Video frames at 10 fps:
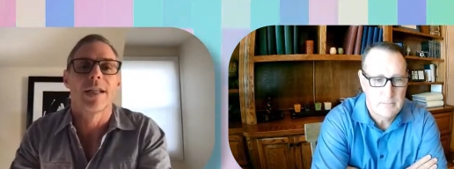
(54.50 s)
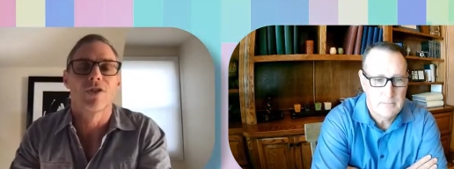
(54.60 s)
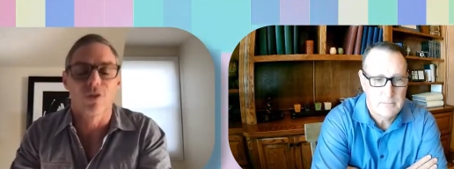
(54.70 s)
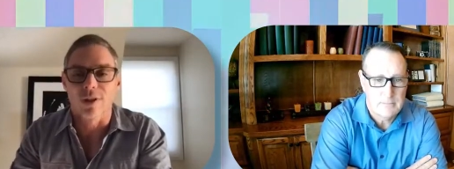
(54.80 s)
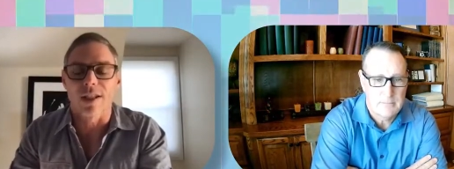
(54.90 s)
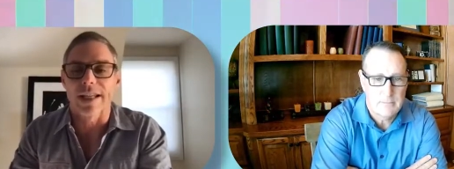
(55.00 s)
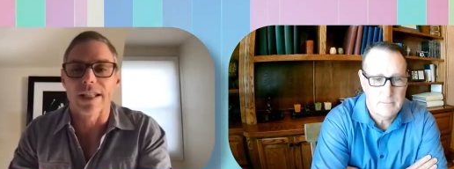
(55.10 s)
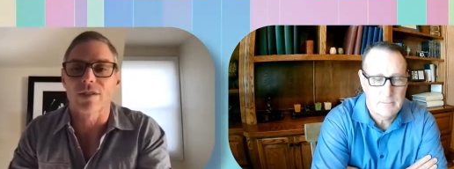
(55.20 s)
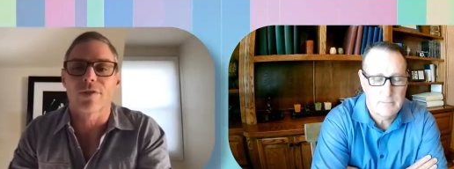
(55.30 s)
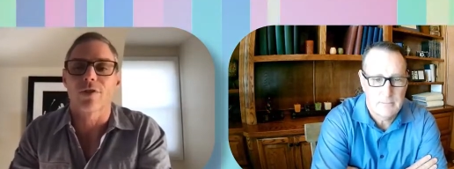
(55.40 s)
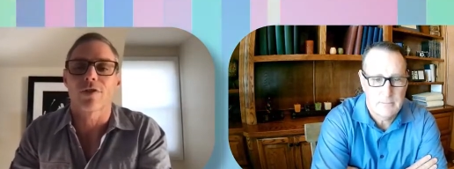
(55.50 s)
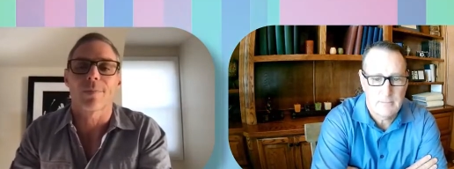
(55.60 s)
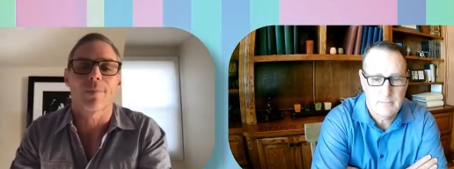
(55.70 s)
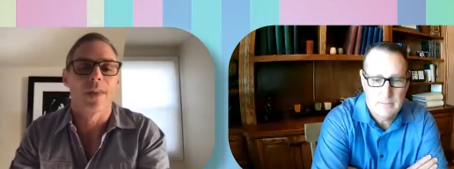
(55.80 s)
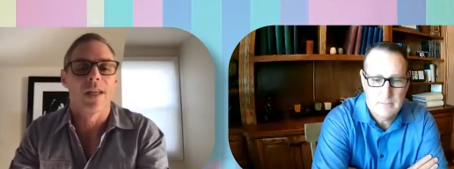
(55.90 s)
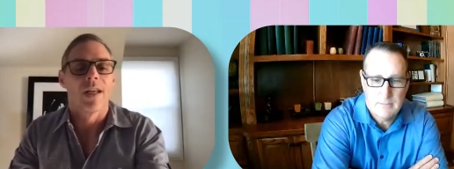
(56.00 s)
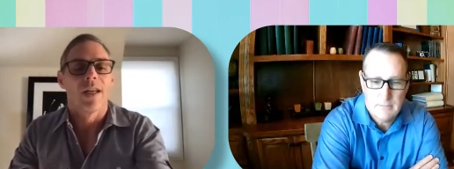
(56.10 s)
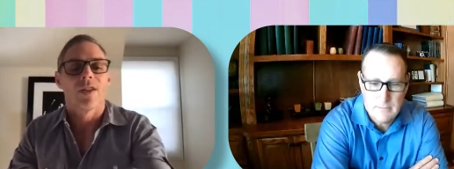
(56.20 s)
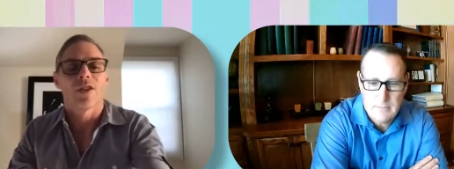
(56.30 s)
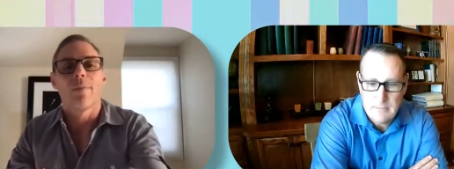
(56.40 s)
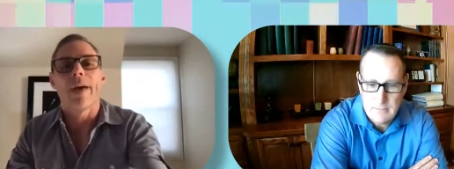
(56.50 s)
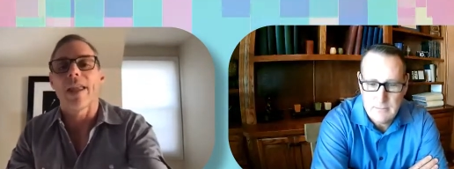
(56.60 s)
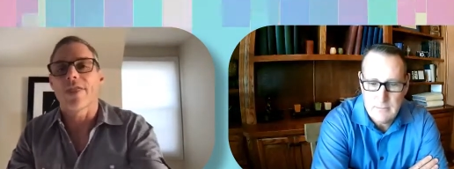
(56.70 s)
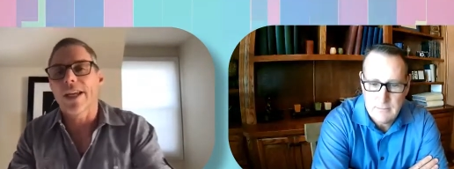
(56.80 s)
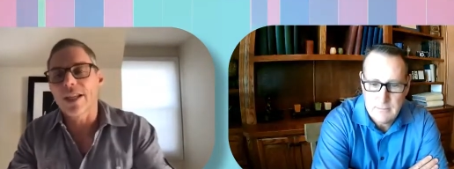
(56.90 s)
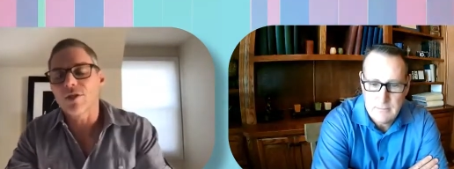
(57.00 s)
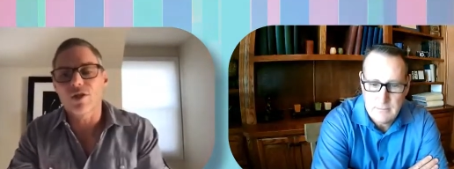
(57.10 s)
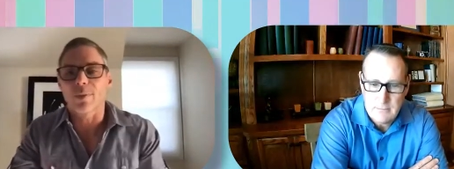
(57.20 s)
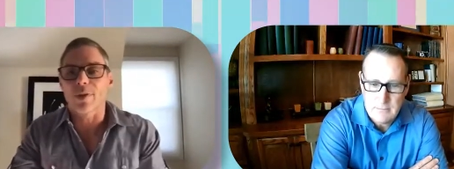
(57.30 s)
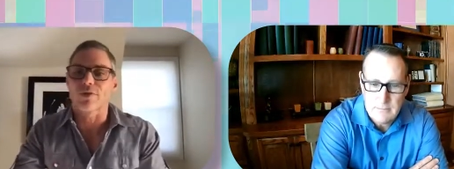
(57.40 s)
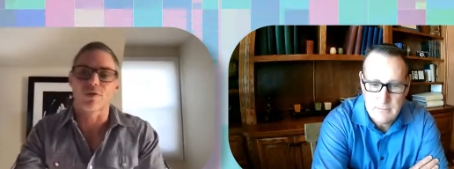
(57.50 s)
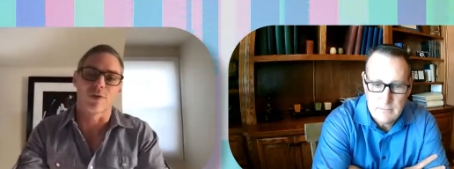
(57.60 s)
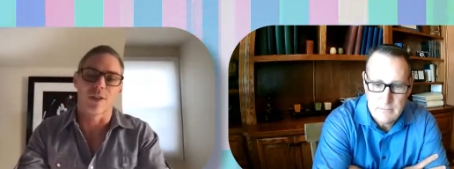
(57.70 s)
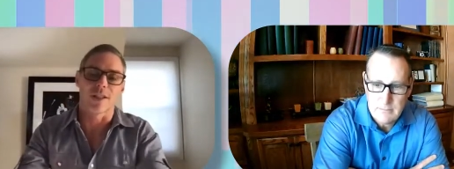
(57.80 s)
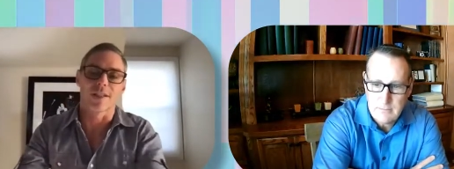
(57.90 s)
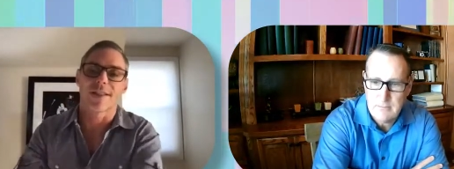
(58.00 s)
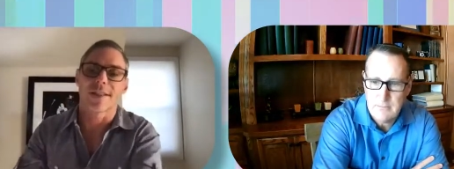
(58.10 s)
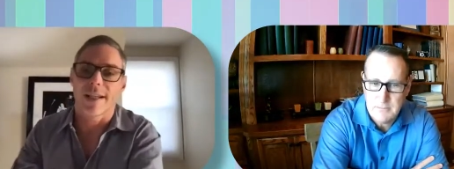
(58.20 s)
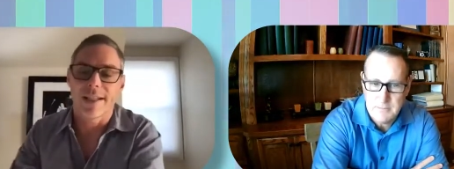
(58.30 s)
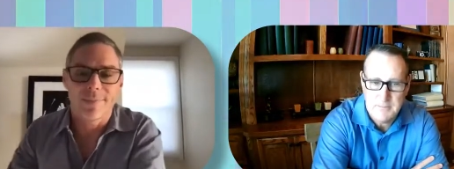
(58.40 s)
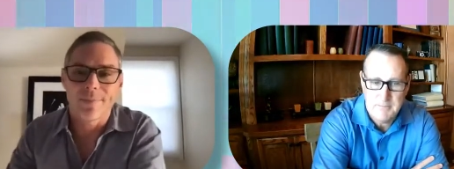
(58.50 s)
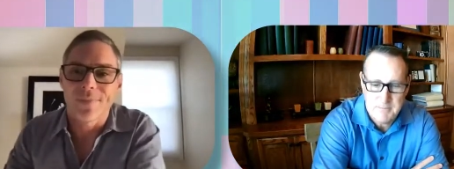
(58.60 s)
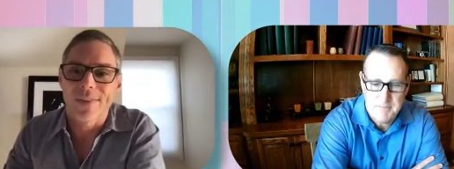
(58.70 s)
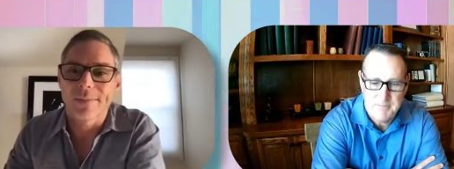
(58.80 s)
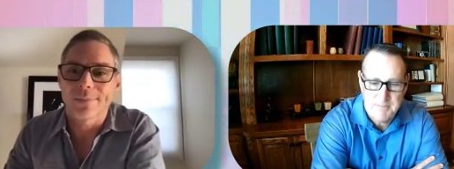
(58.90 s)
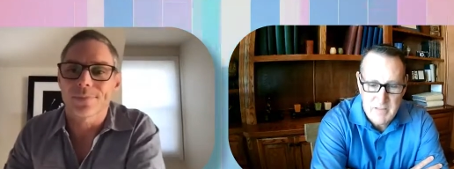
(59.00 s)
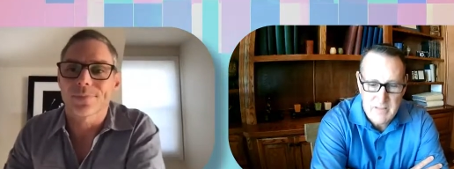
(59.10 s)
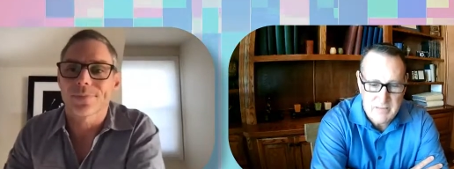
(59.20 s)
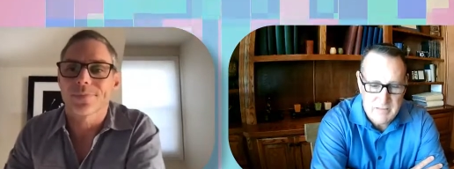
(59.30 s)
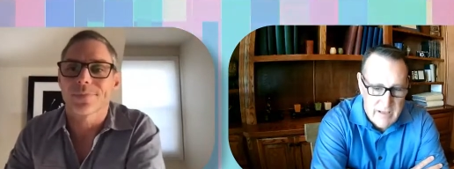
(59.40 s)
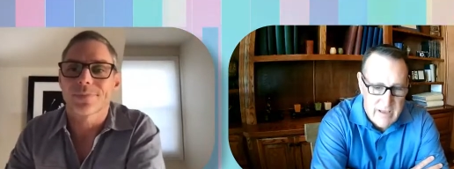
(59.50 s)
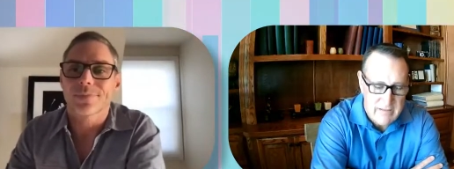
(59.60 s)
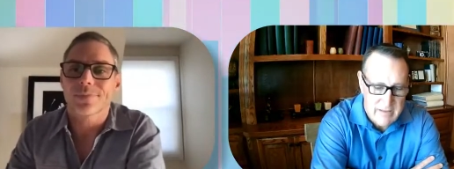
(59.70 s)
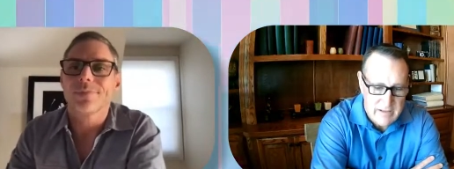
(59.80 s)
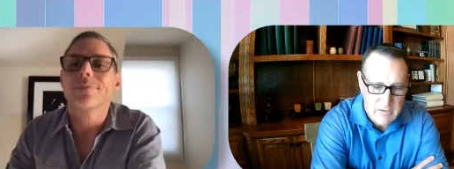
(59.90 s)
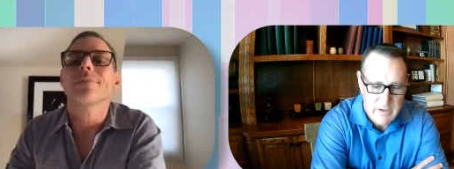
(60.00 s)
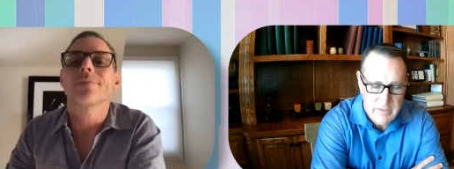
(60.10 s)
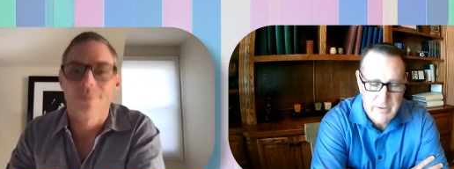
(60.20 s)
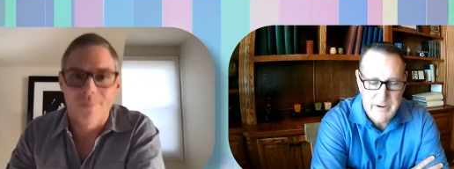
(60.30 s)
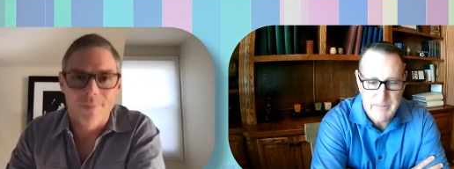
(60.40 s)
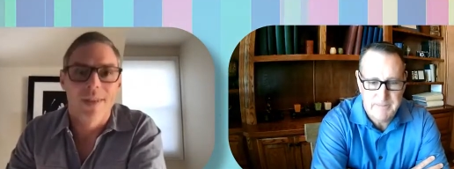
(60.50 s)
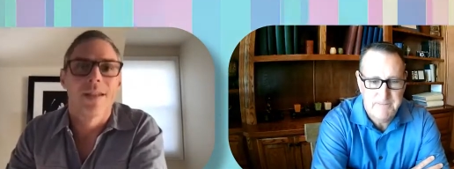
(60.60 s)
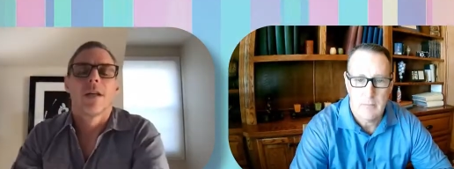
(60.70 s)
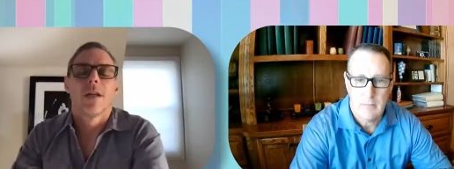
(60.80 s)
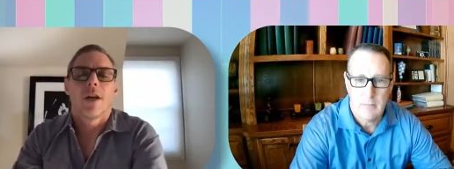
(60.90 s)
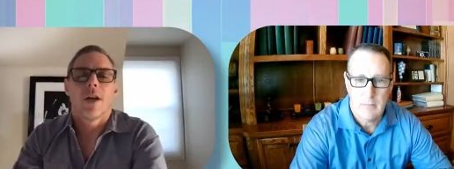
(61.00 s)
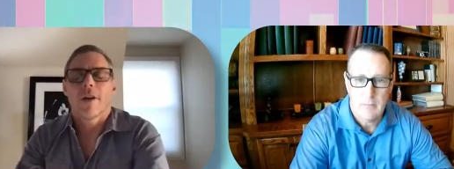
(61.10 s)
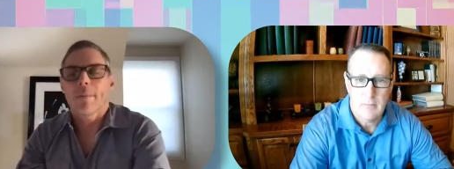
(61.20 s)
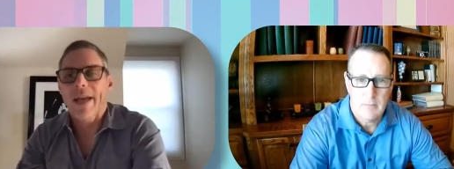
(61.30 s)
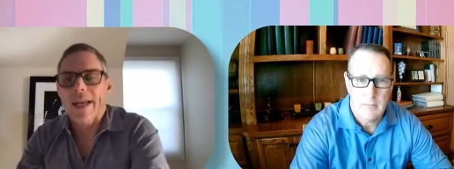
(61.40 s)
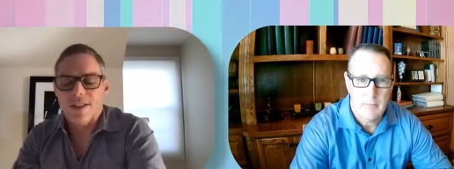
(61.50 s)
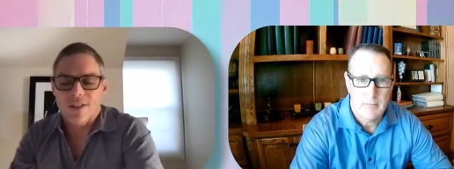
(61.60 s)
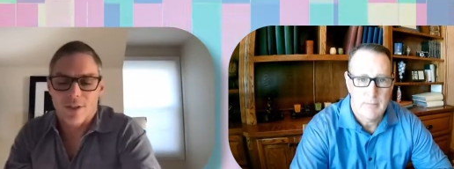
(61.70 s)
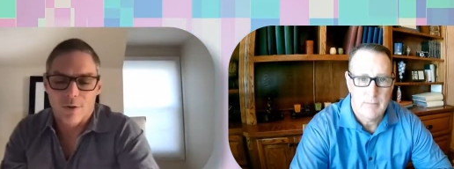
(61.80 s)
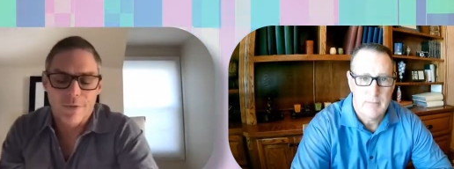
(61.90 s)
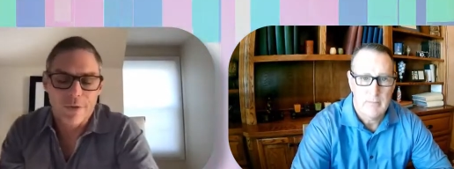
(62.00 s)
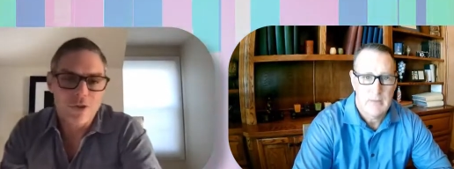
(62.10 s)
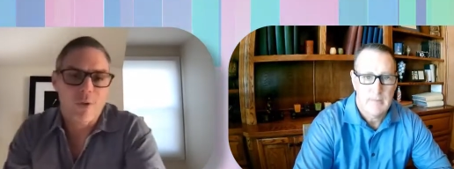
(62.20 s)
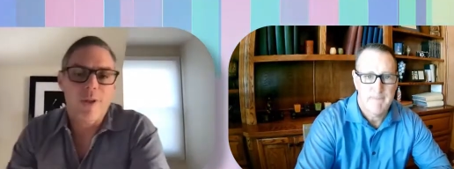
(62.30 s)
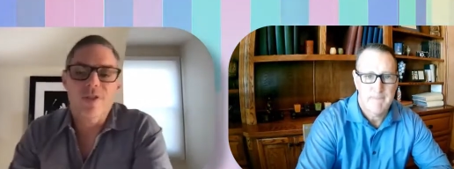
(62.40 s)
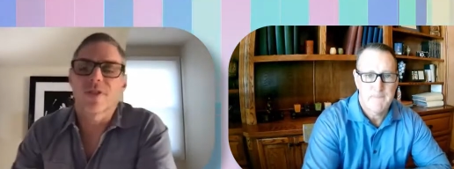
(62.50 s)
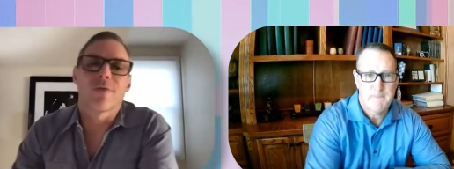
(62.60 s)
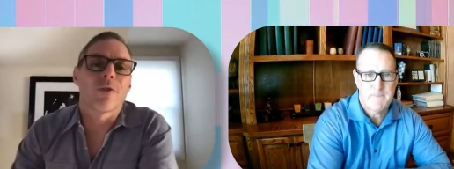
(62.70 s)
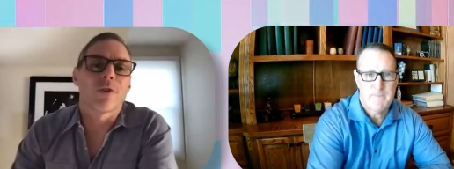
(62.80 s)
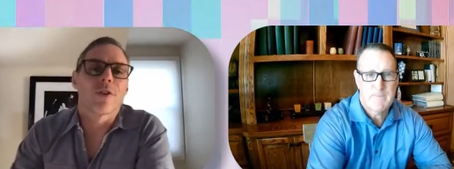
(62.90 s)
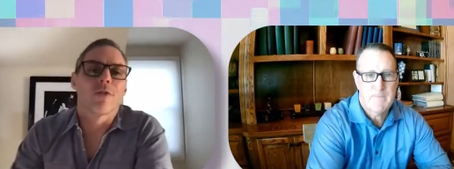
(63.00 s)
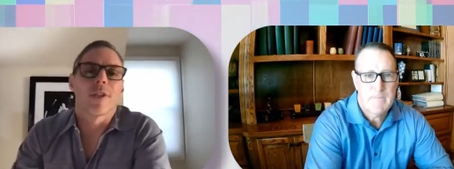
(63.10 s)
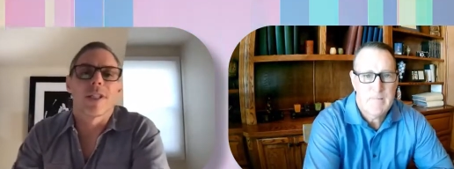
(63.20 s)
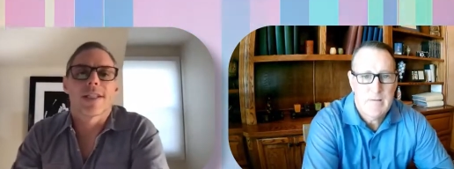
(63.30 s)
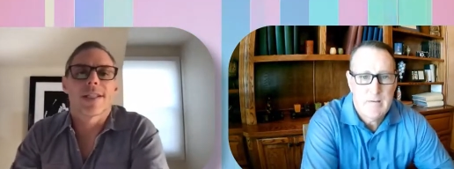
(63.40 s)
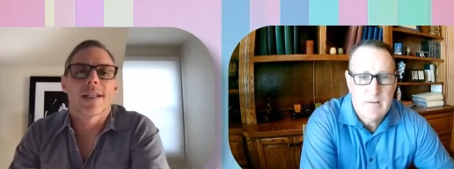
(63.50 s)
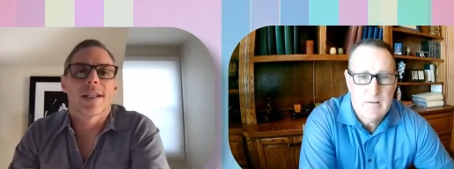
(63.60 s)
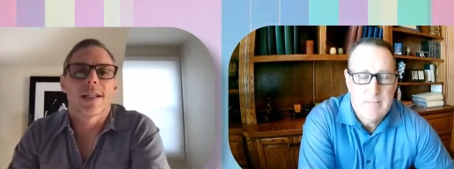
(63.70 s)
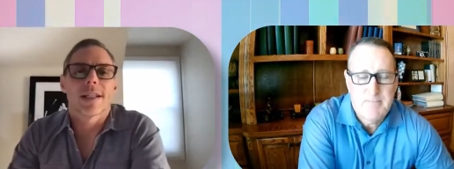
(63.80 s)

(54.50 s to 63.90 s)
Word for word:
Speaker 1: to the latest version. So, Matt, thank you so much for joining us today.
Speaker 2: Yeah, thanks. Great to be here.
Speaker 1: All right, Matt. So, first question for you is uh,